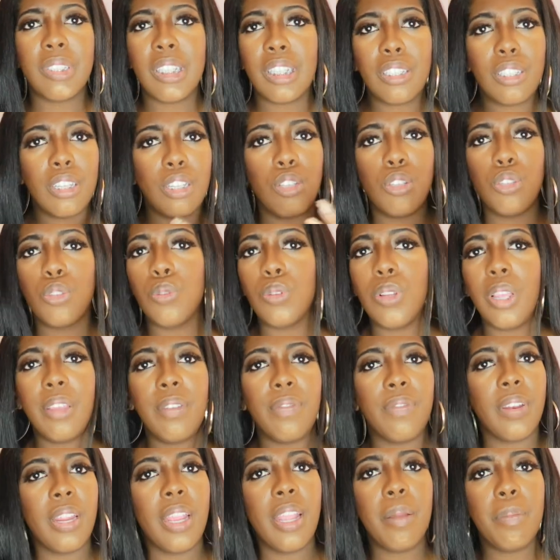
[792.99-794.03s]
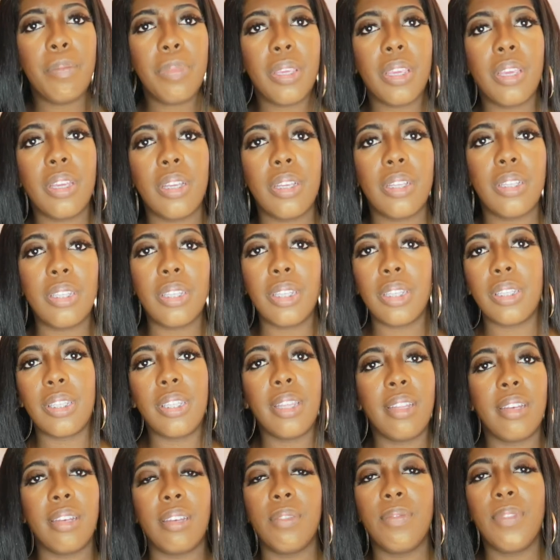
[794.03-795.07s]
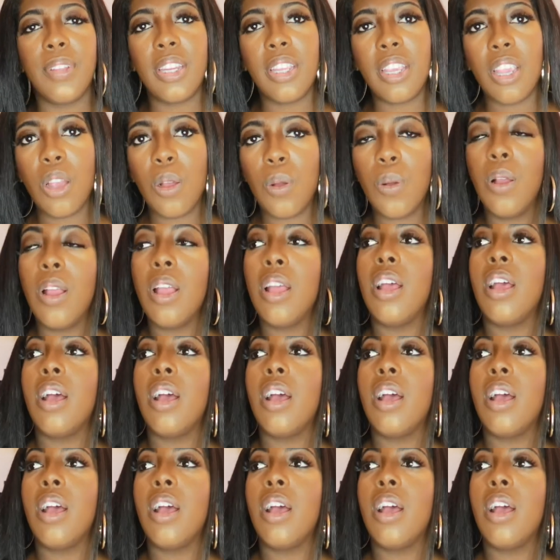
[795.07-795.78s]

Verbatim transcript: it's a little too late for that because it's the end of the video.